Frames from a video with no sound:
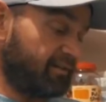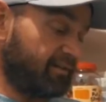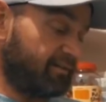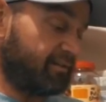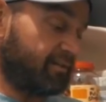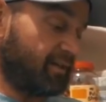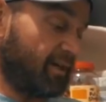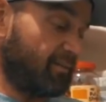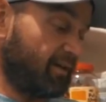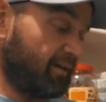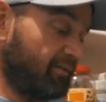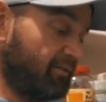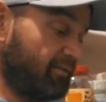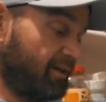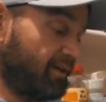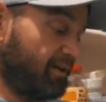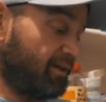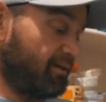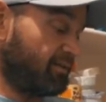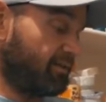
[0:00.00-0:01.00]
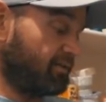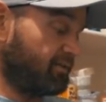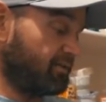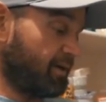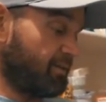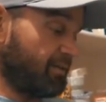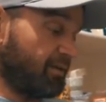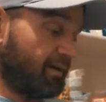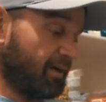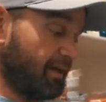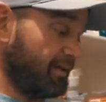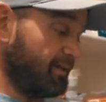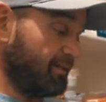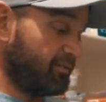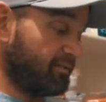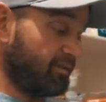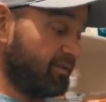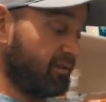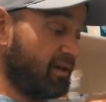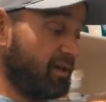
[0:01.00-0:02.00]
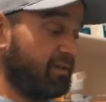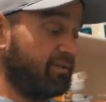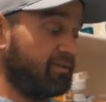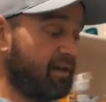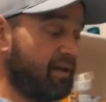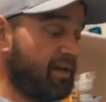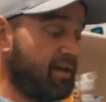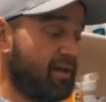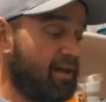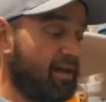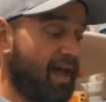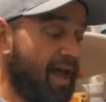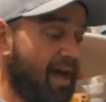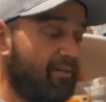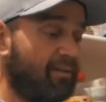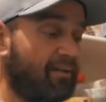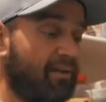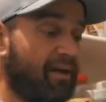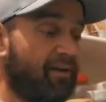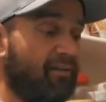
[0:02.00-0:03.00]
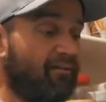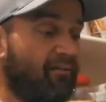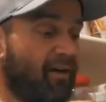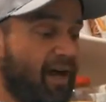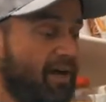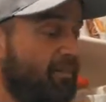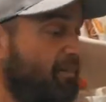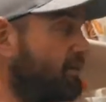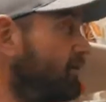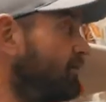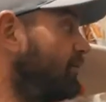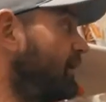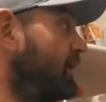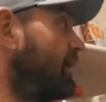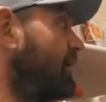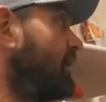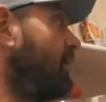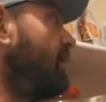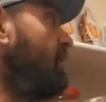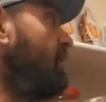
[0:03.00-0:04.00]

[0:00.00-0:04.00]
on the stomach and really hurt the stomach, and this one does have a lot of fiber, but it